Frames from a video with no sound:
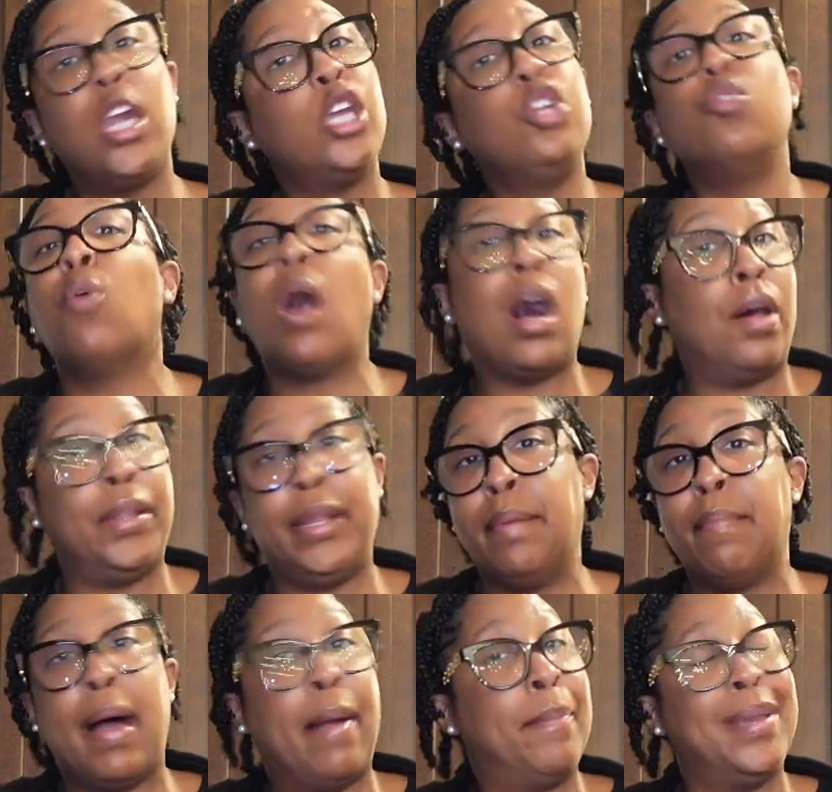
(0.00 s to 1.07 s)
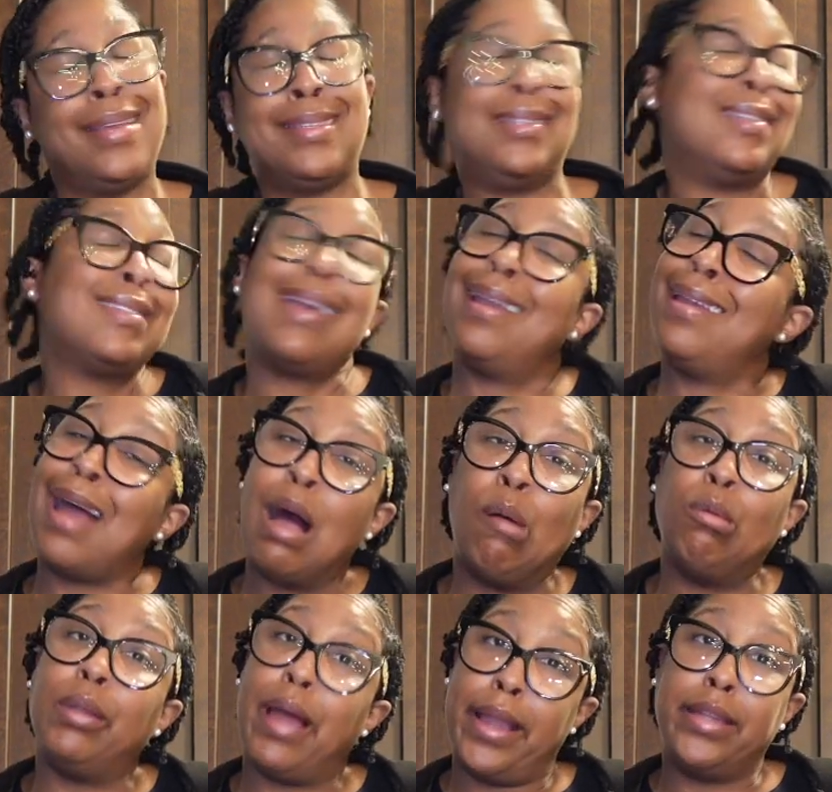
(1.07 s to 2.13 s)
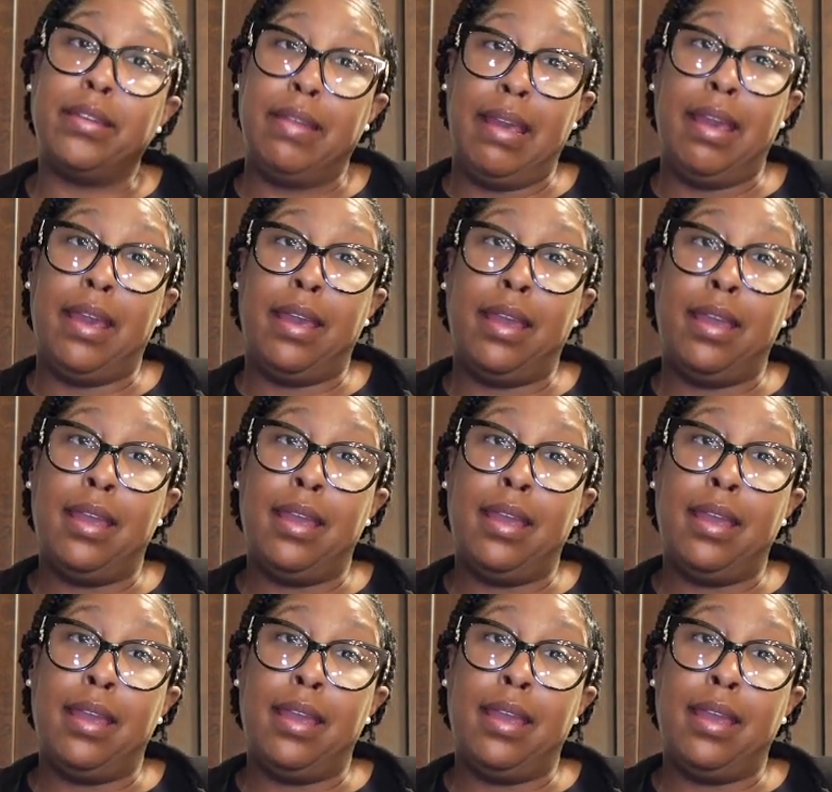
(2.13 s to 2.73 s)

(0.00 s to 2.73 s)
You all in my business and I don't like that.